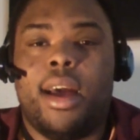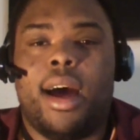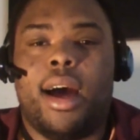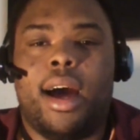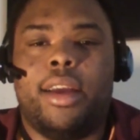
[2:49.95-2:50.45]

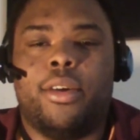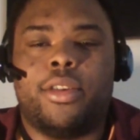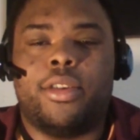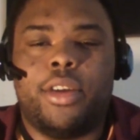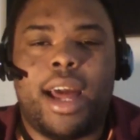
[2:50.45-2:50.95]
So
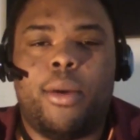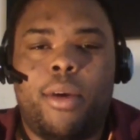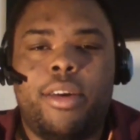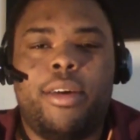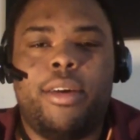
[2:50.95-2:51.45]
you kind of
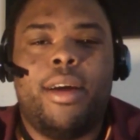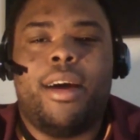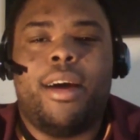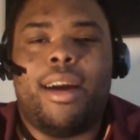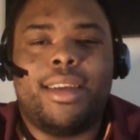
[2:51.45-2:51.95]
wonder,
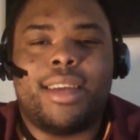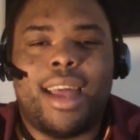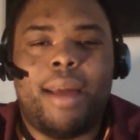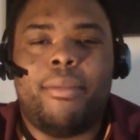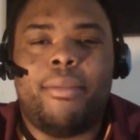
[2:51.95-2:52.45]
all right, this is a
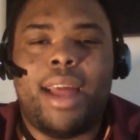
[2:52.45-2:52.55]
game.